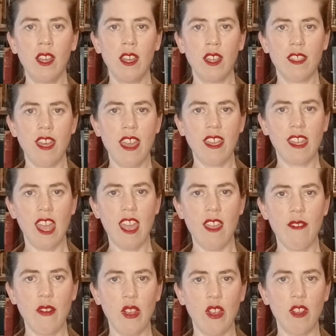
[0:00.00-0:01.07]
They
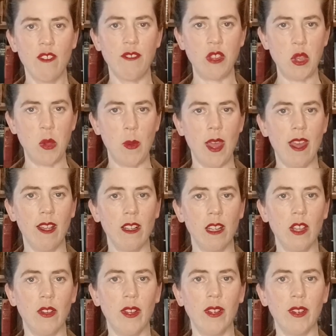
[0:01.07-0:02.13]
gave her view
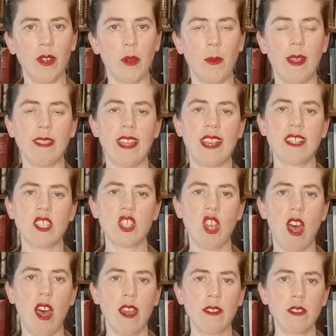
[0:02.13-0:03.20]
halloo when they
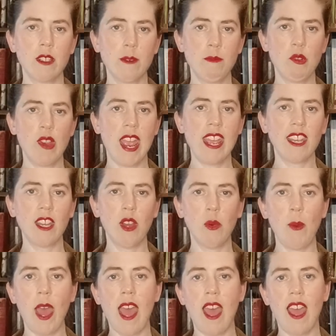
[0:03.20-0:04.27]
saw her break
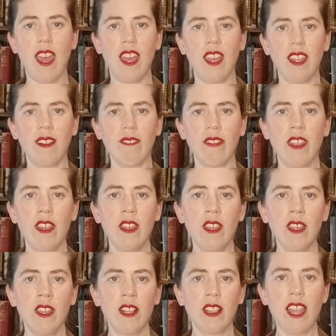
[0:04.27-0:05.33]
away.
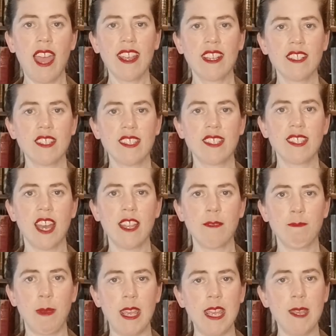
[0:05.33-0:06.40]
Like a
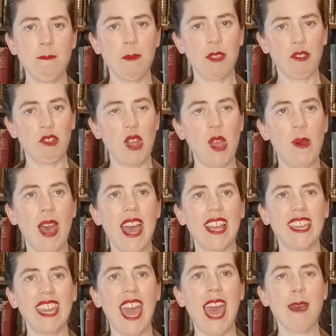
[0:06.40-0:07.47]
sunbeam through a
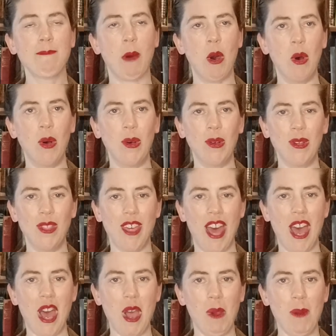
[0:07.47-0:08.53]
gap hole,
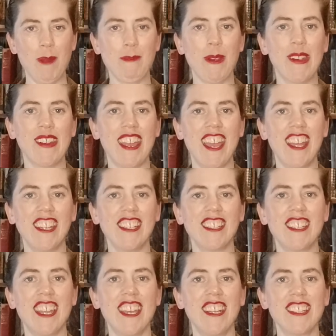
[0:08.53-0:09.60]
the whipper in
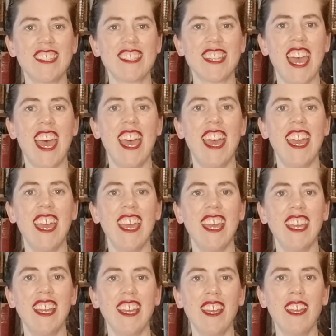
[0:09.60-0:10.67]
did
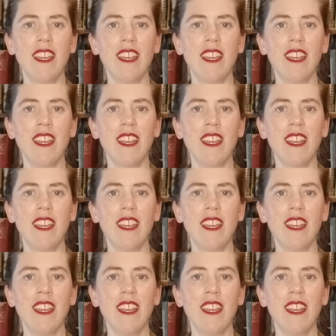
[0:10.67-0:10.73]
say,